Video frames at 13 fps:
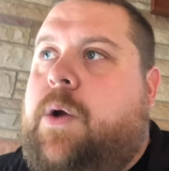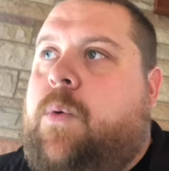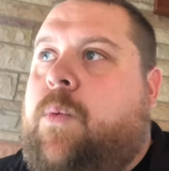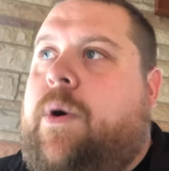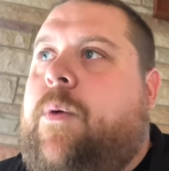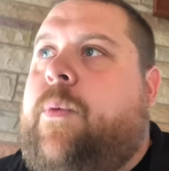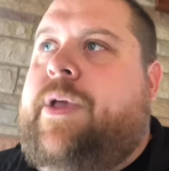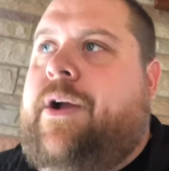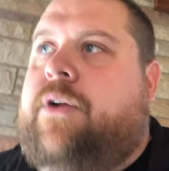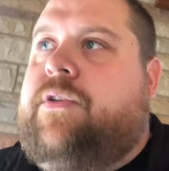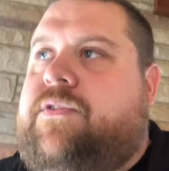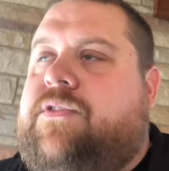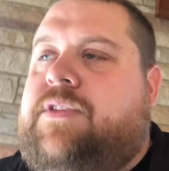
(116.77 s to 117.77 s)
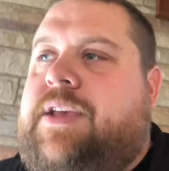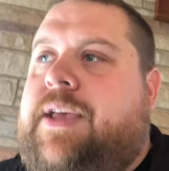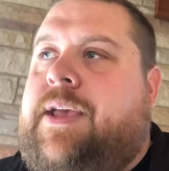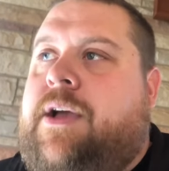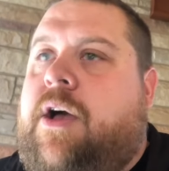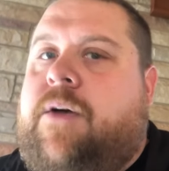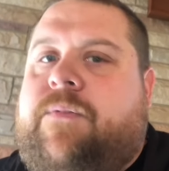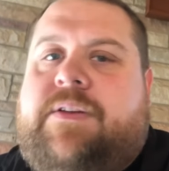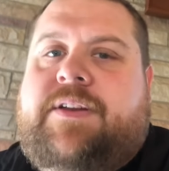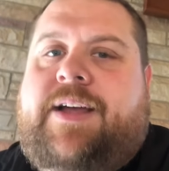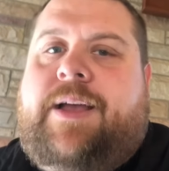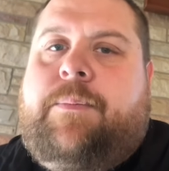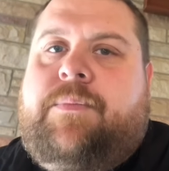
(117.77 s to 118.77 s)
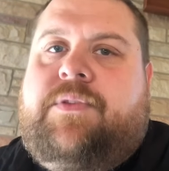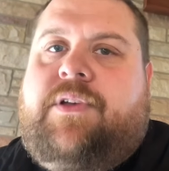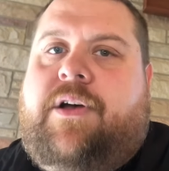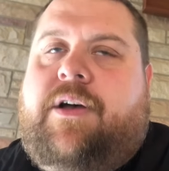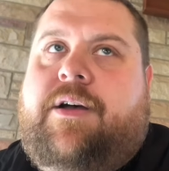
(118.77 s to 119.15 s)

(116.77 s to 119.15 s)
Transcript: what we are singing oftentimes